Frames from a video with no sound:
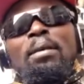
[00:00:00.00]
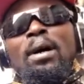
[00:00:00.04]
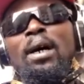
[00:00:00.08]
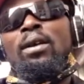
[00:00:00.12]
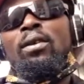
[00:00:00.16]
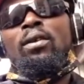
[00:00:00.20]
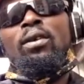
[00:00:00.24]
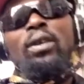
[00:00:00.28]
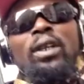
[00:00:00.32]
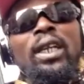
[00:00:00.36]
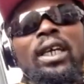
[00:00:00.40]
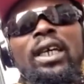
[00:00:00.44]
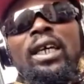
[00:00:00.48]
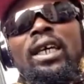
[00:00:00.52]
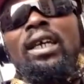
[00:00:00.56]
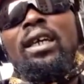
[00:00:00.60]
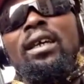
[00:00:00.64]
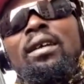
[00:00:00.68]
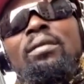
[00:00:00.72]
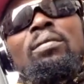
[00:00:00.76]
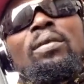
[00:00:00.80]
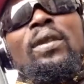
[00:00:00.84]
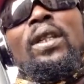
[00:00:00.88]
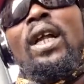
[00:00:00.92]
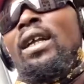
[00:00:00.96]
no ne
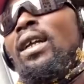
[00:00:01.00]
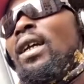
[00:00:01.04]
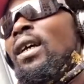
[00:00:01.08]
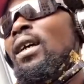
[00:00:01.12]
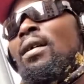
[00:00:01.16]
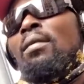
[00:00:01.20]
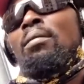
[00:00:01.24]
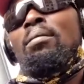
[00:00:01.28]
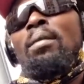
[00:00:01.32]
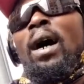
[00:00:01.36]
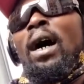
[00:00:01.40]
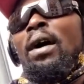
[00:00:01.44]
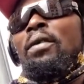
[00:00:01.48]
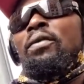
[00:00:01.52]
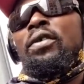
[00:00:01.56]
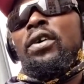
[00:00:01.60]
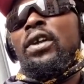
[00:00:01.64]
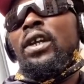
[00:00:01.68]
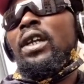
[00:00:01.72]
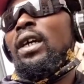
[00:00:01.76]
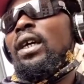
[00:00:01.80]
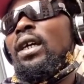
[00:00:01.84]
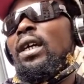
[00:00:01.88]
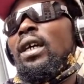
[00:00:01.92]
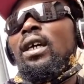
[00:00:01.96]
ma
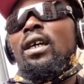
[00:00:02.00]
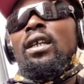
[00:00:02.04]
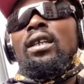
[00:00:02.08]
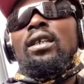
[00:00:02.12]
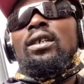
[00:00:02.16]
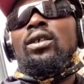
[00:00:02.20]
dwene eni